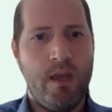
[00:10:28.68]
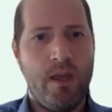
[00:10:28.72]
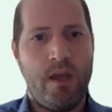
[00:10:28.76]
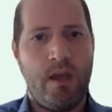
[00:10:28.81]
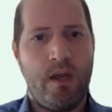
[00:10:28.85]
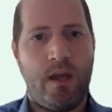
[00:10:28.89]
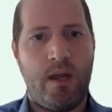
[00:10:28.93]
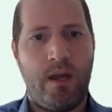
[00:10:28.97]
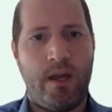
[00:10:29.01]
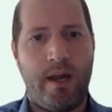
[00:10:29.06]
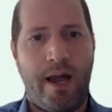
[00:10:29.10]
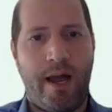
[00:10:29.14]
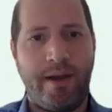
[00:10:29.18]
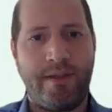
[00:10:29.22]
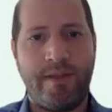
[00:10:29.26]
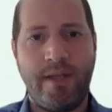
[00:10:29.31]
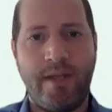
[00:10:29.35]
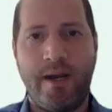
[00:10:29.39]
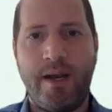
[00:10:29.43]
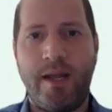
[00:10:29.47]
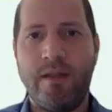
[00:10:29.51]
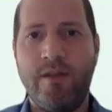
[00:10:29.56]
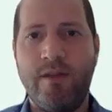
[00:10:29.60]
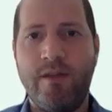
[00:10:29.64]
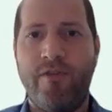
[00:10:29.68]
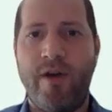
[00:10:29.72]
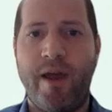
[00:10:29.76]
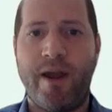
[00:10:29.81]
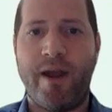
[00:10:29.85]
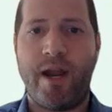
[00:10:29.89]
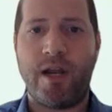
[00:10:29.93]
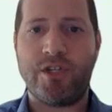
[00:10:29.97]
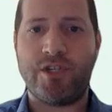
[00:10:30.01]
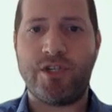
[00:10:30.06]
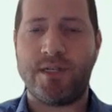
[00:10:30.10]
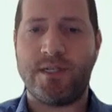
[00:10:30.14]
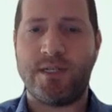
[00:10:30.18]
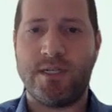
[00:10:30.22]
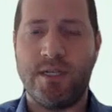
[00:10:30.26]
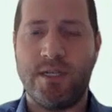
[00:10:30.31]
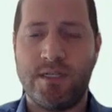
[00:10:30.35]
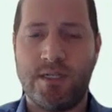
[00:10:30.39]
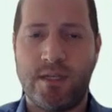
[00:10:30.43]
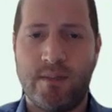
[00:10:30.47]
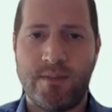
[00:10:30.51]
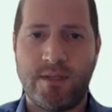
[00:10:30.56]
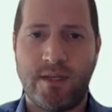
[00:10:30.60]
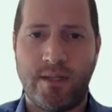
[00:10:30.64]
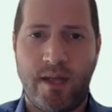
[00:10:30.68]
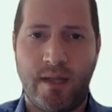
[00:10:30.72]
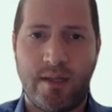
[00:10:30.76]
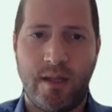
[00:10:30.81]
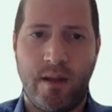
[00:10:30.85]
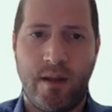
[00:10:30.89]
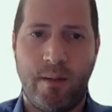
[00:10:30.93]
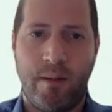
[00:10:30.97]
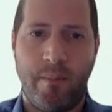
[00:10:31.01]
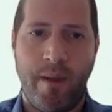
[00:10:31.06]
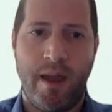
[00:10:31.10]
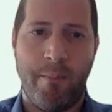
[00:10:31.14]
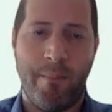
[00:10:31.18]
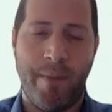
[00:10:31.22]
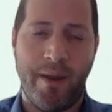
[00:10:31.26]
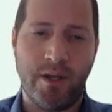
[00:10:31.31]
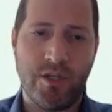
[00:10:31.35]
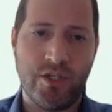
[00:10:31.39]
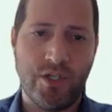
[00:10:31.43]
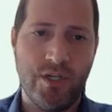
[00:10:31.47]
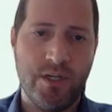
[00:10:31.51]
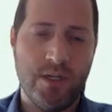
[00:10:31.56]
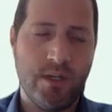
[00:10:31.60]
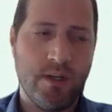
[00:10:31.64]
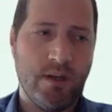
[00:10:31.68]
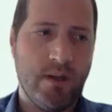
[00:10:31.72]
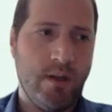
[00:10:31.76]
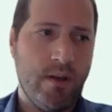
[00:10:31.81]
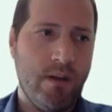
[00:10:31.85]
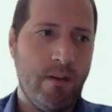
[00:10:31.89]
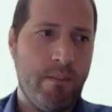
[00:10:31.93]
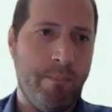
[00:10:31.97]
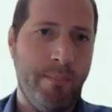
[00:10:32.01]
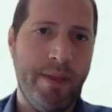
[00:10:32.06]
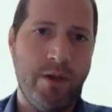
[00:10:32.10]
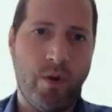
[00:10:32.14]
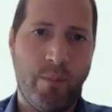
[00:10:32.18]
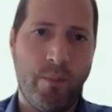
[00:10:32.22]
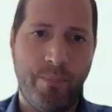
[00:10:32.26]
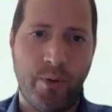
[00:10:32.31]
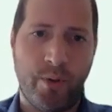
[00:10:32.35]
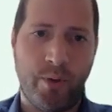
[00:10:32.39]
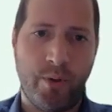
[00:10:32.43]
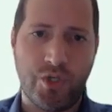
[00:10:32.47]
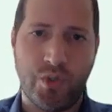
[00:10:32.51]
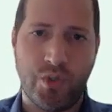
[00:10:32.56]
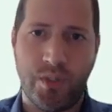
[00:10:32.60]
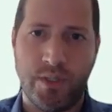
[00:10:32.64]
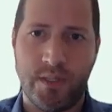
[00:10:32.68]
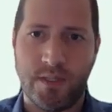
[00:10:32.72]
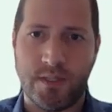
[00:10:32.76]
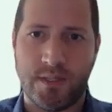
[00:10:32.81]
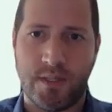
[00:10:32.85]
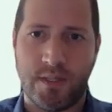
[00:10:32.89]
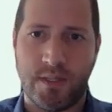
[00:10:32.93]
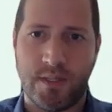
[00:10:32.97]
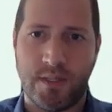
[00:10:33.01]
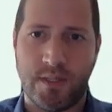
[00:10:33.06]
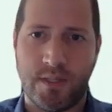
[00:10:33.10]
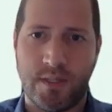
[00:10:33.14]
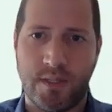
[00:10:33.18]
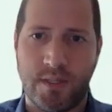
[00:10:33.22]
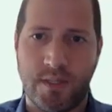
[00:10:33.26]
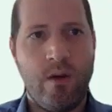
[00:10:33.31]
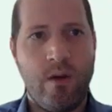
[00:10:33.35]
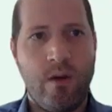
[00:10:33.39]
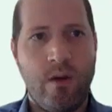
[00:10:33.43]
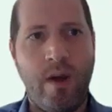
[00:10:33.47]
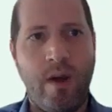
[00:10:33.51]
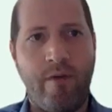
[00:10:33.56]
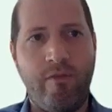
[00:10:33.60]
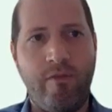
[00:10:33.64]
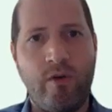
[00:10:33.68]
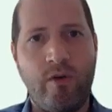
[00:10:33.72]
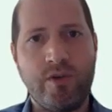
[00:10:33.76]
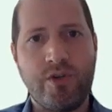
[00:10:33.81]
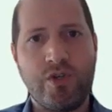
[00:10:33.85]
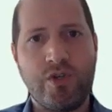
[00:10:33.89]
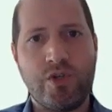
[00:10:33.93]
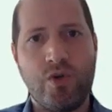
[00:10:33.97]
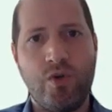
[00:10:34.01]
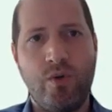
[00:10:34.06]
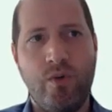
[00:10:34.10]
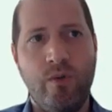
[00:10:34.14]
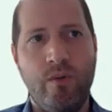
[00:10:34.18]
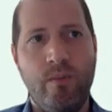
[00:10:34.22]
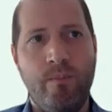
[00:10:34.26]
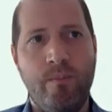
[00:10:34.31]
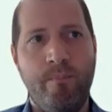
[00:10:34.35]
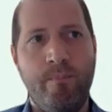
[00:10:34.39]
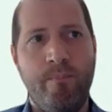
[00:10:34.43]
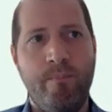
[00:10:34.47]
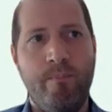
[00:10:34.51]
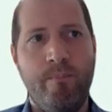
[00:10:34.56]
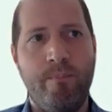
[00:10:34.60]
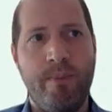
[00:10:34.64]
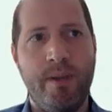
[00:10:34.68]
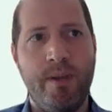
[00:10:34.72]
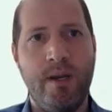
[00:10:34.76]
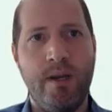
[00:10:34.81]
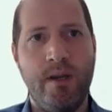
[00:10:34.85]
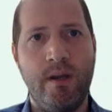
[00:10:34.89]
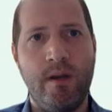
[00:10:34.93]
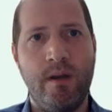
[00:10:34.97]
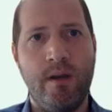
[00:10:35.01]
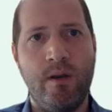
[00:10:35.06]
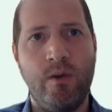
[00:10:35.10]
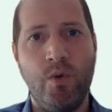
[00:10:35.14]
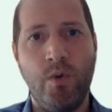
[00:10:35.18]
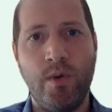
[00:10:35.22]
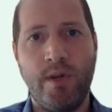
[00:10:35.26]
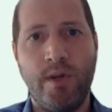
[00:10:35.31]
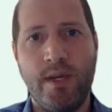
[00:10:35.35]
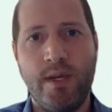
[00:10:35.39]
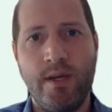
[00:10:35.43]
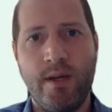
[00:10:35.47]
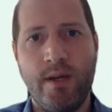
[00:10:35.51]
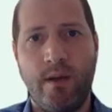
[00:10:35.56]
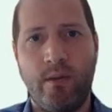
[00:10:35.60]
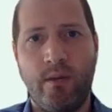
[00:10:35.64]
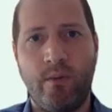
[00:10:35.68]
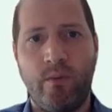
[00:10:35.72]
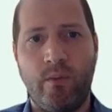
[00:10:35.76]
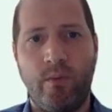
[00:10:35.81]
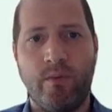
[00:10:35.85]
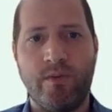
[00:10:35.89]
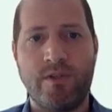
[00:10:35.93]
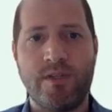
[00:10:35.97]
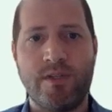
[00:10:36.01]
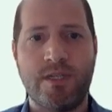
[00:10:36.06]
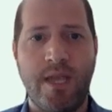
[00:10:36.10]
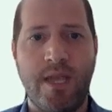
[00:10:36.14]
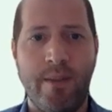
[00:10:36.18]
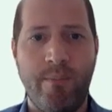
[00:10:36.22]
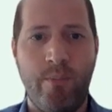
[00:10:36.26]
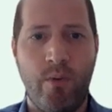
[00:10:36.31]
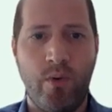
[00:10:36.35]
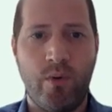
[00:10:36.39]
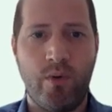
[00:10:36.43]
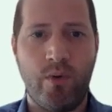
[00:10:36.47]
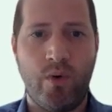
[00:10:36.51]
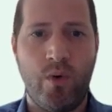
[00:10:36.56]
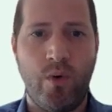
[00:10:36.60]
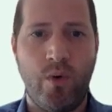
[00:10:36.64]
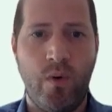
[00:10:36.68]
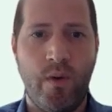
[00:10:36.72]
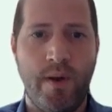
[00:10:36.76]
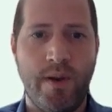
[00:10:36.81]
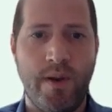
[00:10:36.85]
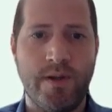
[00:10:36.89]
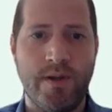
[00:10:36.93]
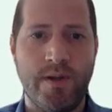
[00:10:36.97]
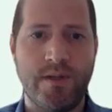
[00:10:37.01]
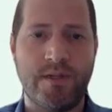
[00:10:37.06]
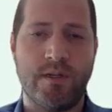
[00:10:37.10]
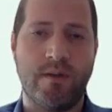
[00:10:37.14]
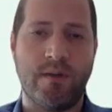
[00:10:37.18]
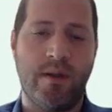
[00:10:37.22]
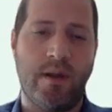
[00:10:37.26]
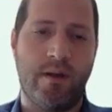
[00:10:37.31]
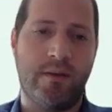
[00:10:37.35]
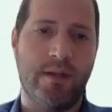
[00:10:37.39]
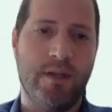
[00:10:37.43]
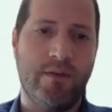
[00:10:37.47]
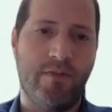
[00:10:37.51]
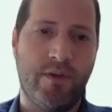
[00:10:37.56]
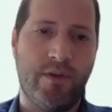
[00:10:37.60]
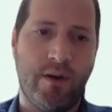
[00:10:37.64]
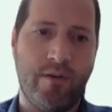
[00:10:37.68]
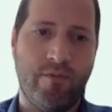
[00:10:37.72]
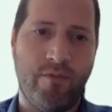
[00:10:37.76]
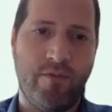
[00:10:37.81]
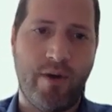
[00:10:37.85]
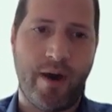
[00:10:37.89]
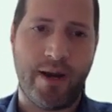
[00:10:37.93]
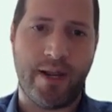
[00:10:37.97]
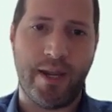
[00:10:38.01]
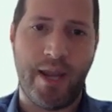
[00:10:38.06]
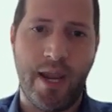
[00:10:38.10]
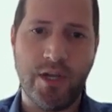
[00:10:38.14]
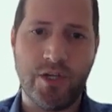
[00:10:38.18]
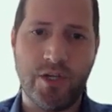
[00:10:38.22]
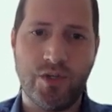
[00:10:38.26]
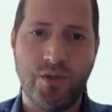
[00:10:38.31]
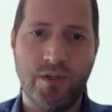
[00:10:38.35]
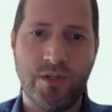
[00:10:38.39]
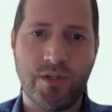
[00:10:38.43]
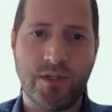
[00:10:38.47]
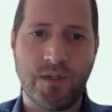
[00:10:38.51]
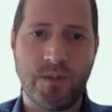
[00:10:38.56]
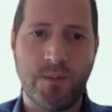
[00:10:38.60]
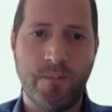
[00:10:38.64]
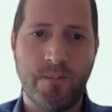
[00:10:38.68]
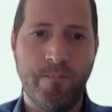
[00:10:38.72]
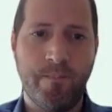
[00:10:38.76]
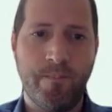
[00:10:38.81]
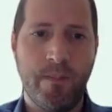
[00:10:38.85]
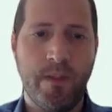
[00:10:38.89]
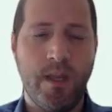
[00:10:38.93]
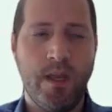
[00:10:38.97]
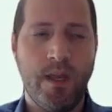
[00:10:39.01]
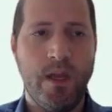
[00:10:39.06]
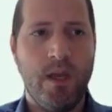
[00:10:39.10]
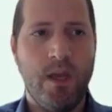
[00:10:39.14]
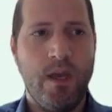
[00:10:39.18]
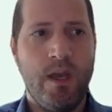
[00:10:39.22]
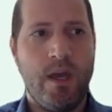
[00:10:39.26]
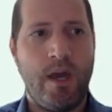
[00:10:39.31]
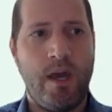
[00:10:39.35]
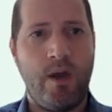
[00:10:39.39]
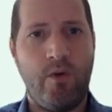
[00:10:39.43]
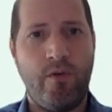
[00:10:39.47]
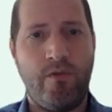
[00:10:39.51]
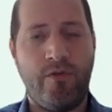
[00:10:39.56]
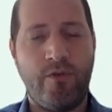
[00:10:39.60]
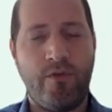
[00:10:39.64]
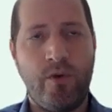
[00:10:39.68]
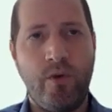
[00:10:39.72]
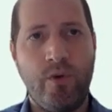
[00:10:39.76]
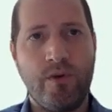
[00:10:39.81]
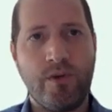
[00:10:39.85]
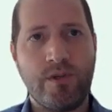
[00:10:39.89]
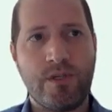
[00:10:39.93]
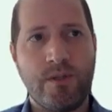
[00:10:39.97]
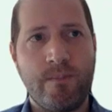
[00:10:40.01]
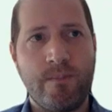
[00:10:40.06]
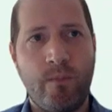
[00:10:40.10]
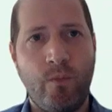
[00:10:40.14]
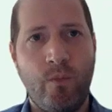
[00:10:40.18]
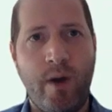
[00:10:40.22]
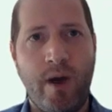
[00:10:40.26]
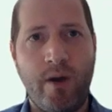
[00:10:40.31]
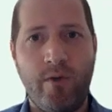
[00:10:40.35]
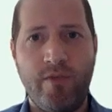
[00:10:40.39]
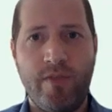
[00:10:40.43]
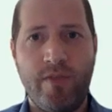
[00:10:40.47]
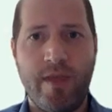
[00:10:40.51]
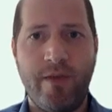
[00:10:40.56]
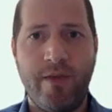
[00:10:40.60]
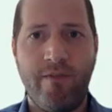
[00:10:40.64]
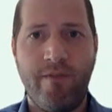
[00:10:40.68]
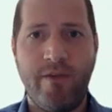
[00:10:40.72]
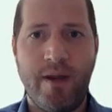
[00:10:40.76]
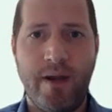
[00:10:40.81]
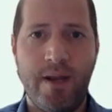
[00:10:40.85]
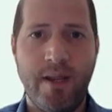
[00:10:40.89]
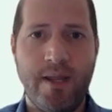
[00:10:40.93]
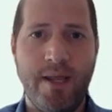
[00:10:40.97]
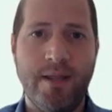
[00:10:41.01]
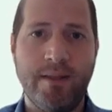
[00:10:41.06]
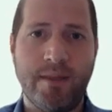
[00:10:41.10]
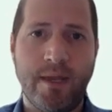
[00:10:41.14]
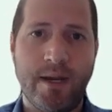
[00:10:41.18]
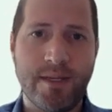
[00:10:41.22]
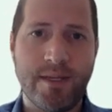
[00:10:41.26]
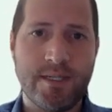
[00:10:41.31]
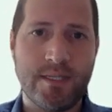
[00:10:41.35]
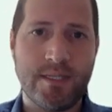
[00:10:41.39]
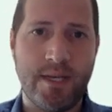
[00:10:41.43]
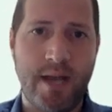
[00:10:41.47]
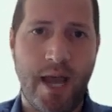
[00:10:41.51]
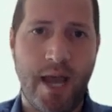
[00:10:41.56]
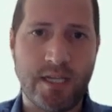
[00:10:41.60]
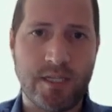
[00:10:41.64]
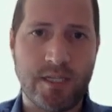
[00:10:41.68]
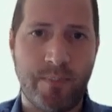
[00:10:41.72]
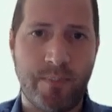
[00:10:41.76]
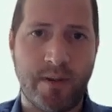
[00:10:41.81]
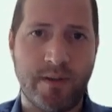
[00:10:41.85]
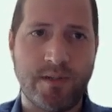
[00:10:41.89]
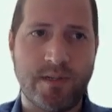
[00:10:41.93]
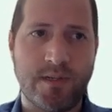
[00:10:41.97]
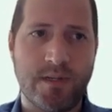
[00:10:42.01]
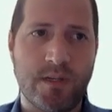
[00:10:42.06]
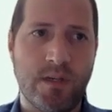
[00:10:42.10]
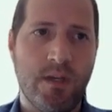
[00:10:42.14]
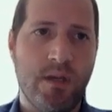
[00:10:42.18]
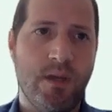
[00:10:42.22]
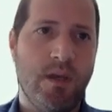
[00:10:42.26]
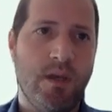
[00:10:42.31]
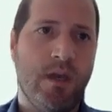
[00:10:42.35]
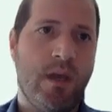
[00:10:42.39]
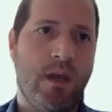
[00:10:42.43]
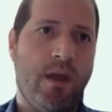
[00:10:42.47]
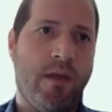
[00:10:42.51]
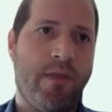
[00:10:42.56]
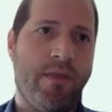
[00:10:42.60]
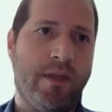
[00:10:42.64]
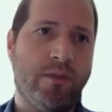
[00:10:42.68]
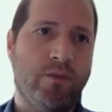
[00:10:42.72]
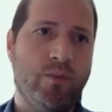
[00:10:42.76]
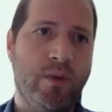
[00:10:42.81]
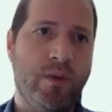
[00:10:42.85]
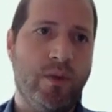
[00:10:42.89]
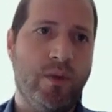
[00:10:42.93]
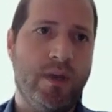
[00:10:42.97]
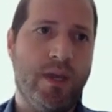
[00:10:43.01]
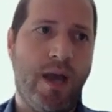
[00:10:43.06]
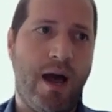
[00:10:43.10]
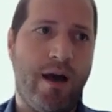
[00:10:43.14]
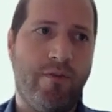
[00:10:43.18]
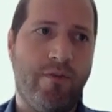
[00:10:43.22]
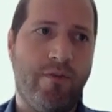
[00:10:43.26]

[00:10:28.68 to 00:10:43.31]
Alternative financial systems that are emerging, many opportunities there. We have also been looking on stable coins and their different variations. And of course, one of the very interesting aspects that we have